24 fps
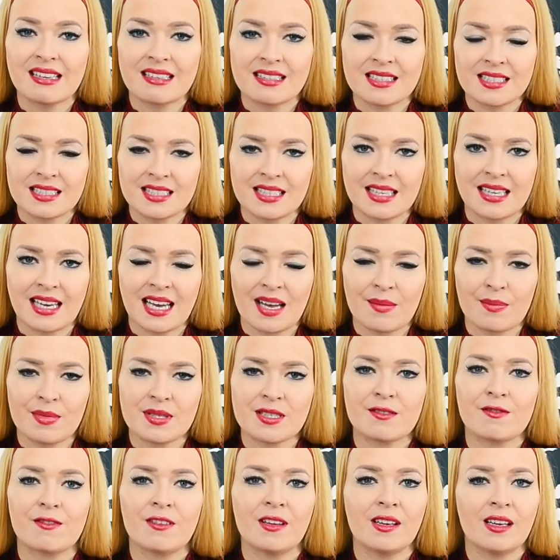existing
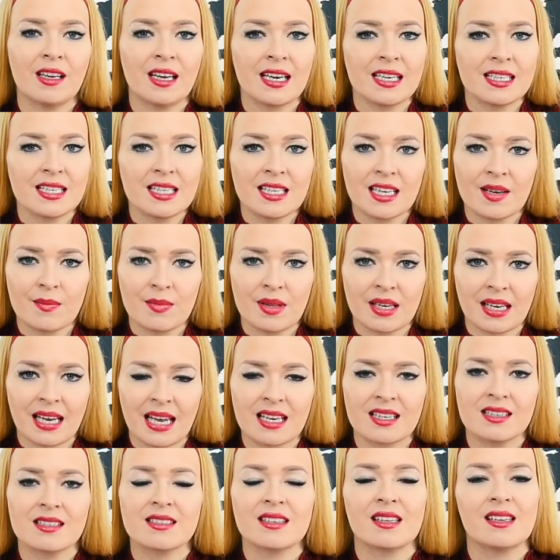habits of lighting up the
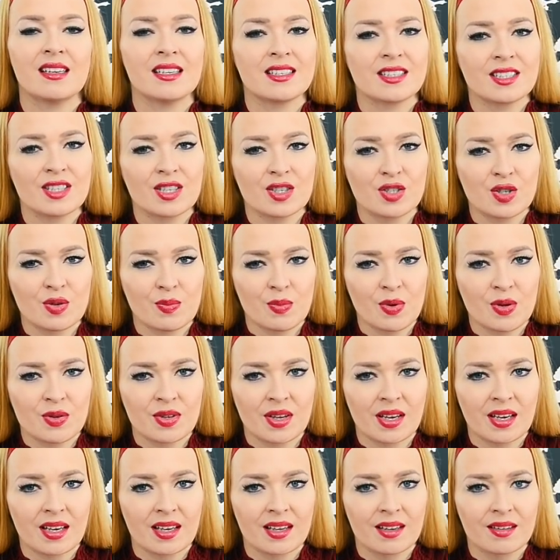candles and listening to
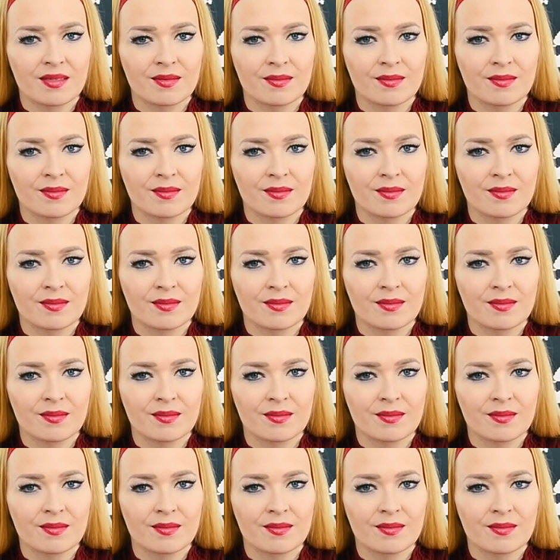music.